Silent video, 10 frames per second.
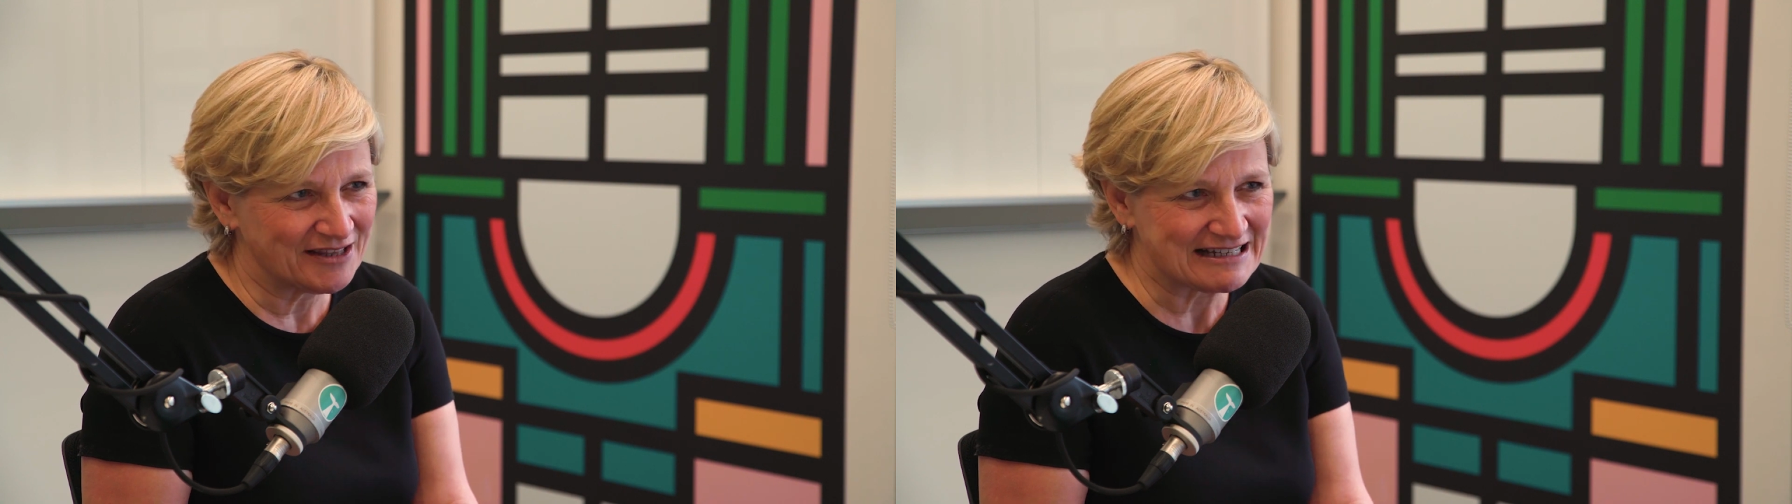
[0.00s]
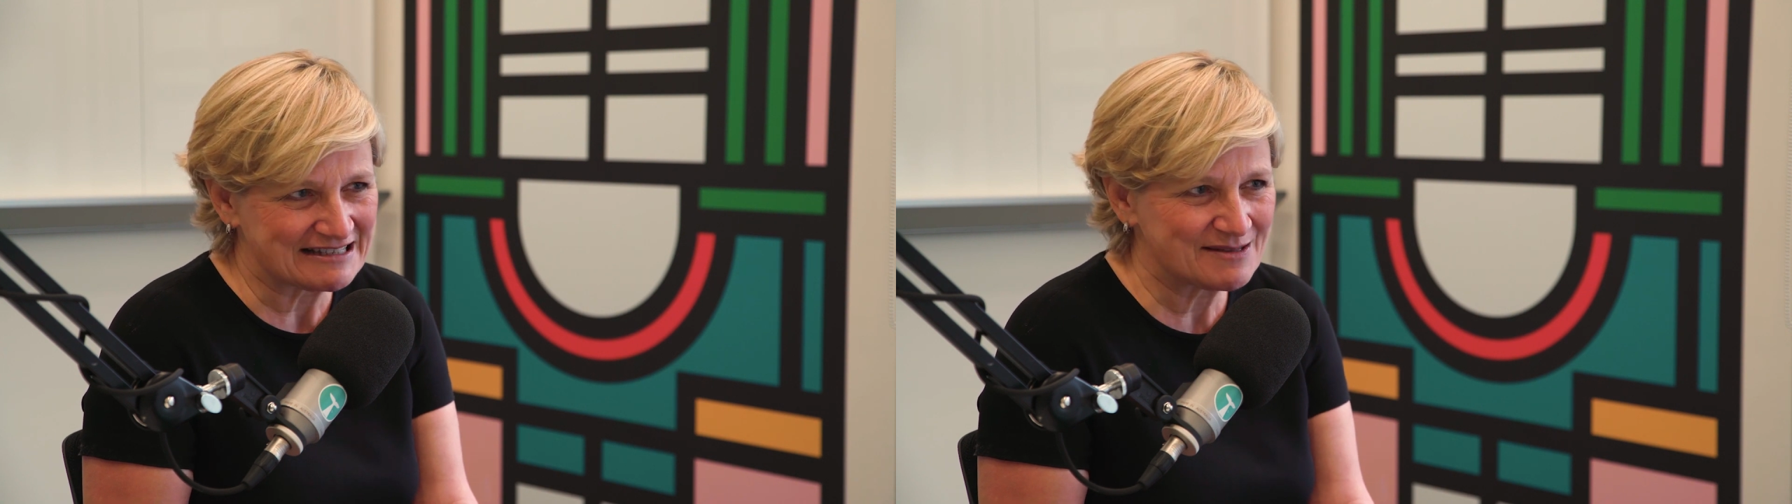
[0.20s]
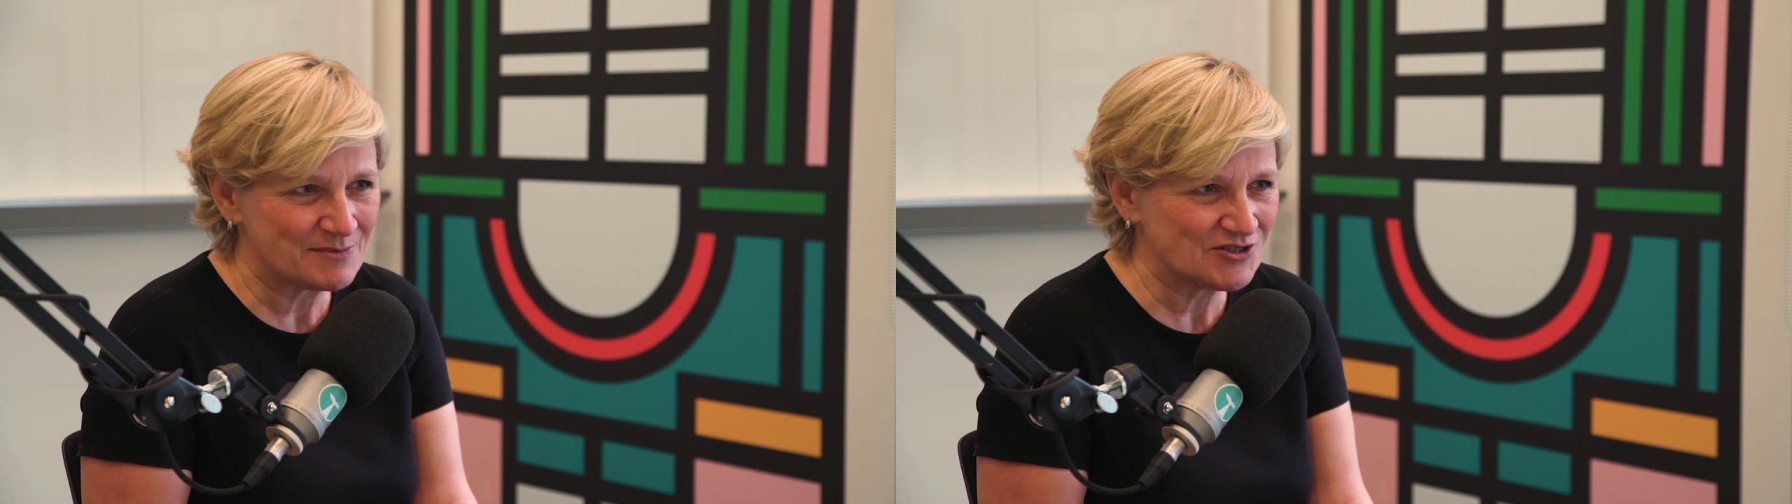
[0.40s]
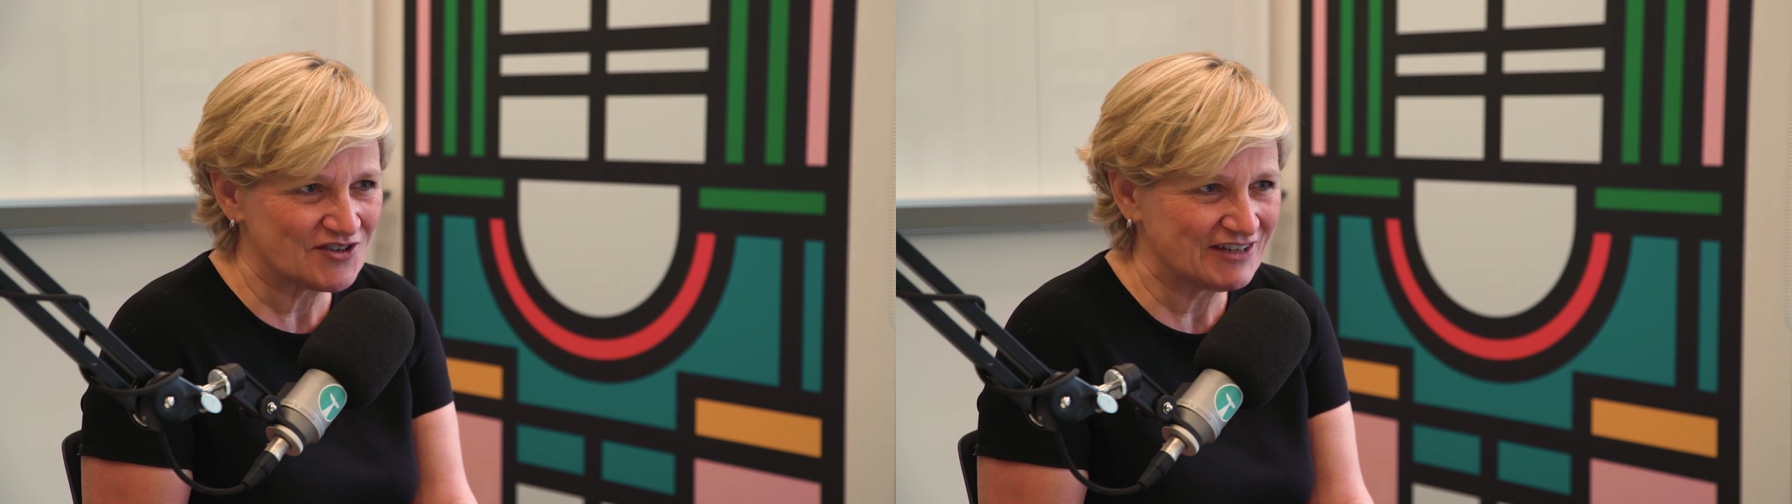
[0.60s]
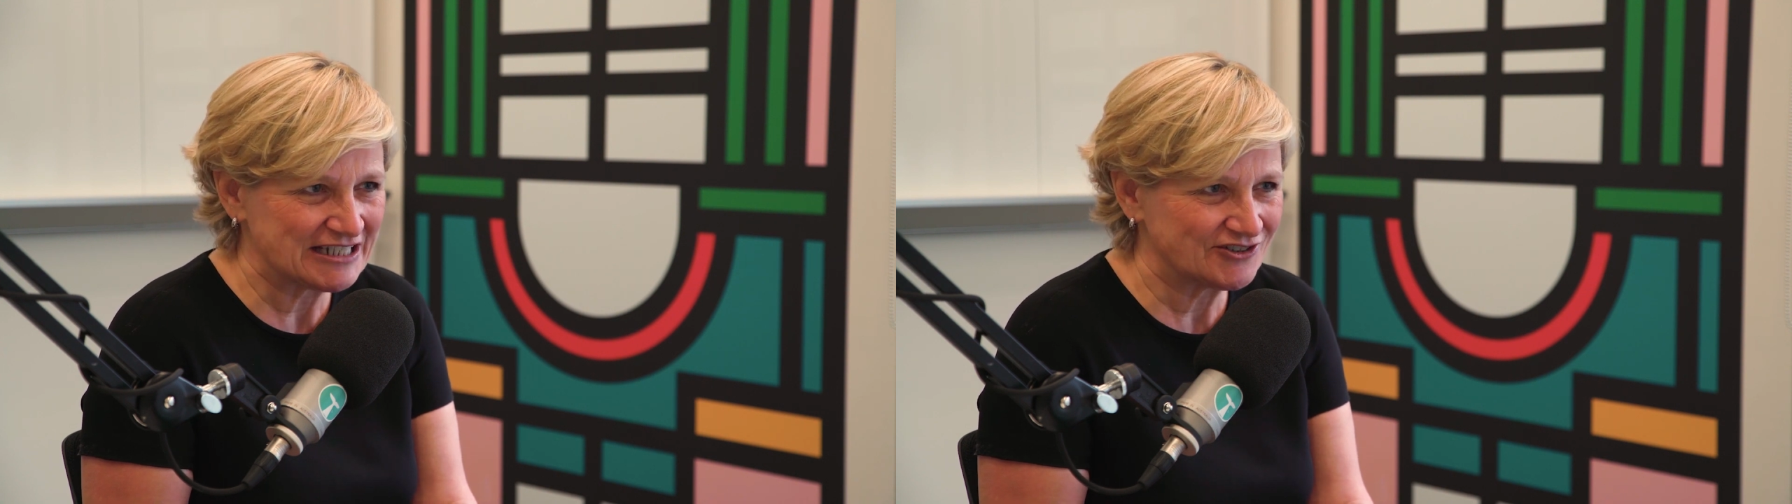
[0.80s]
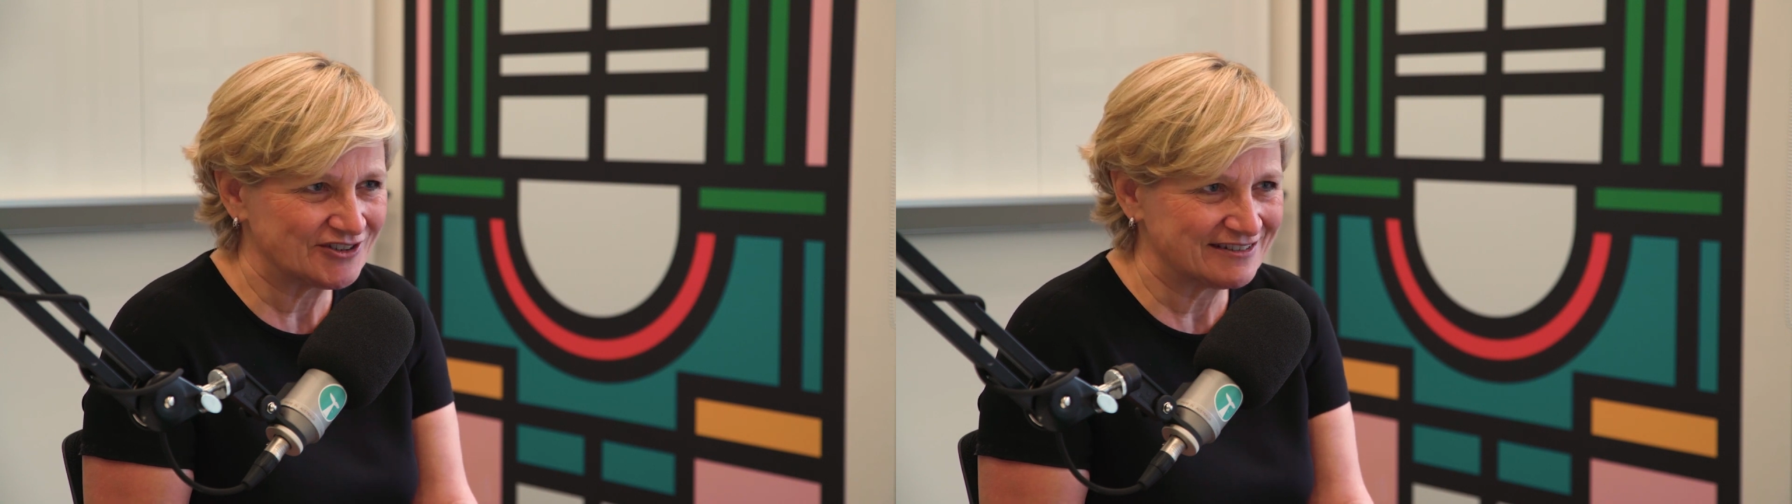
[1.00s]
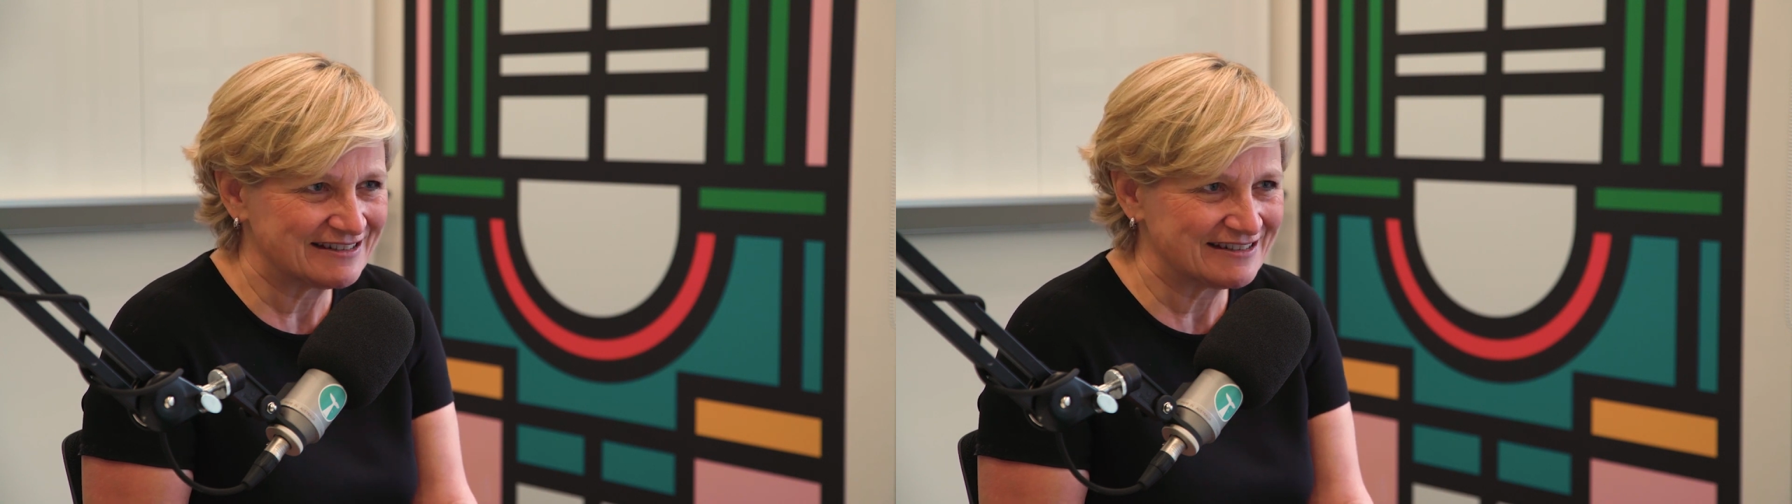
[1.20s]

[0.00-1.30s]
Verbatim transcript: and that's the motivation,